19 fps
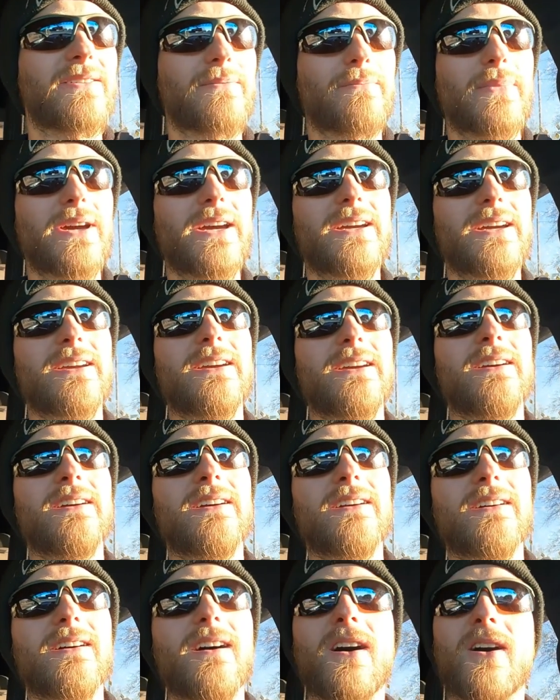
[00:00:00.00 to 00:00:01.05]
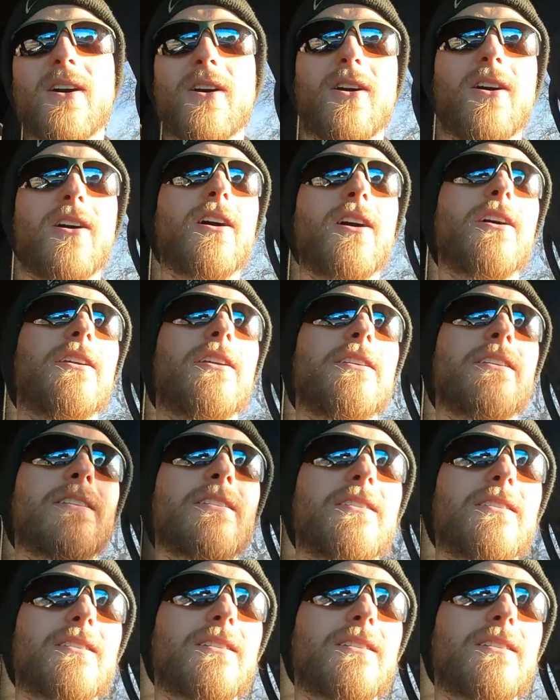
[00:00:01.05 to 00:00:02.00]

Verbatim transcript: to make it on